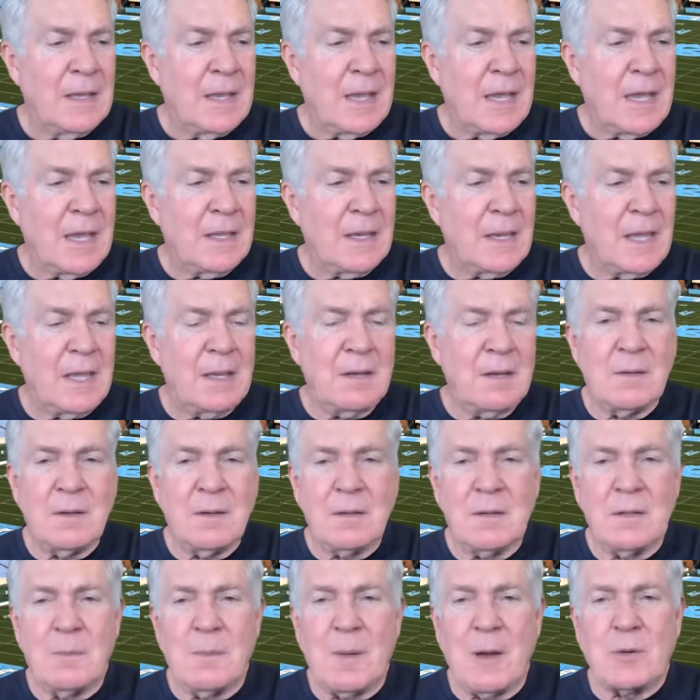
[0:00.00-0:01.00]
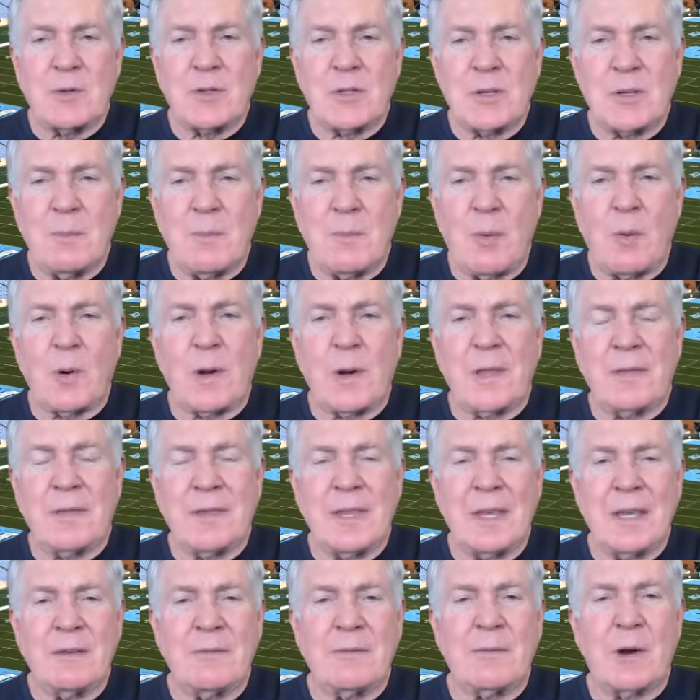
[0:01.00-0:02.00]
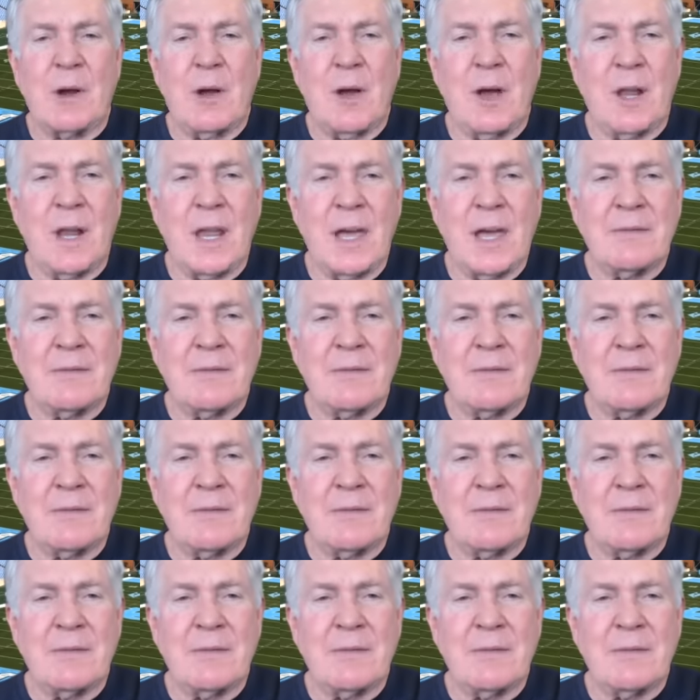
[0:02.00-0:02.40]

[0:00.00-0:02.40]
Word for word: And, and the most important thing for all